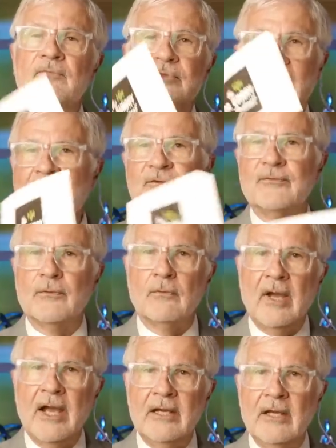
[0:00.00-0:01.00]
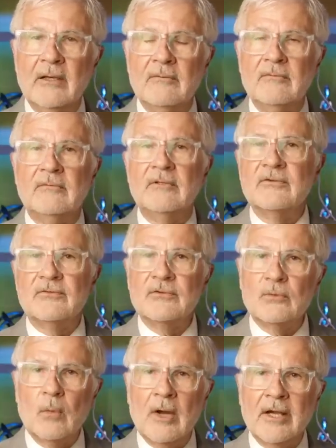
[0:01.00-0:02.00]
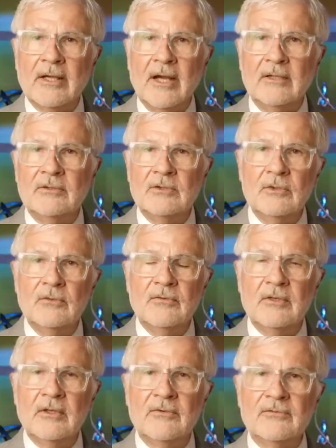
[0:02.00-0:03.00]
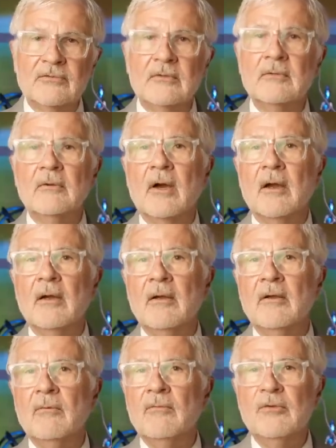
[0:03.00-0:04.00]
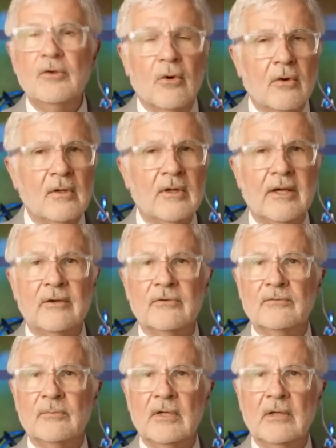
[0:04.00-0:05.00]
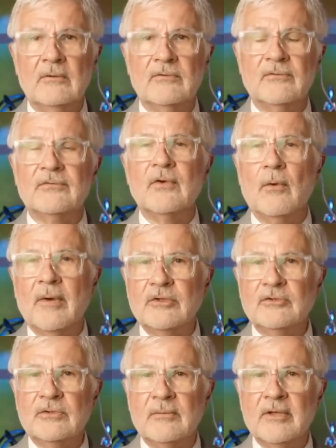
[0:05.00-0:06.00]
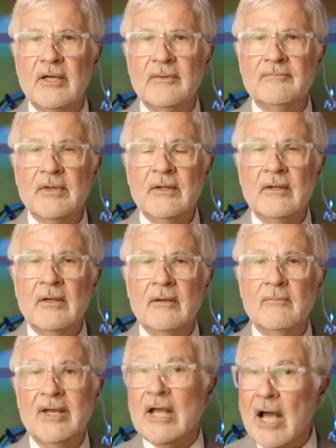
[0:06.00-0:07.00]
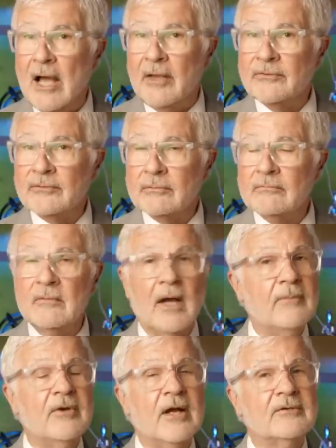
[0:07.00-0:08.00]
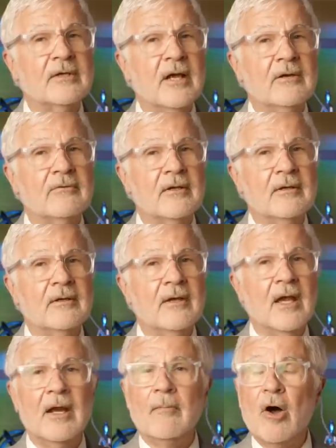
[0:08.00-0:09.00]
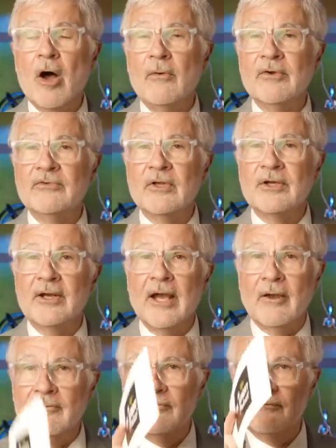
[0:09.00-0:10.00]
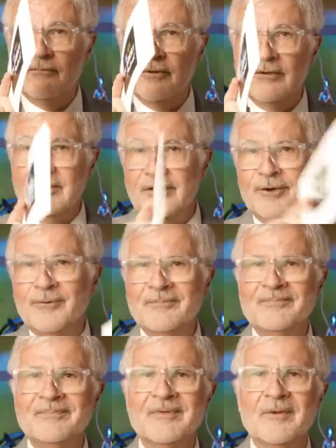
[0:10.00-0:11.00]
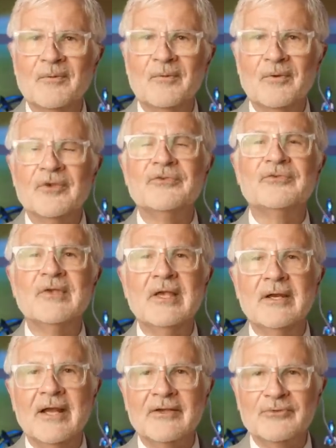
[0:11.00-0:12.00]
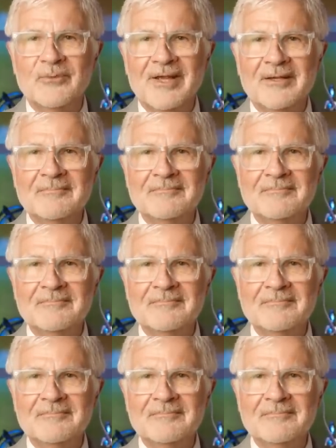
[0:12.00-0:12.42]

Thanks for writing. This is why I do this. Your letters mean so much to me because I'm Dr. Gundry and I'm always looking out for you. We'll see you next week.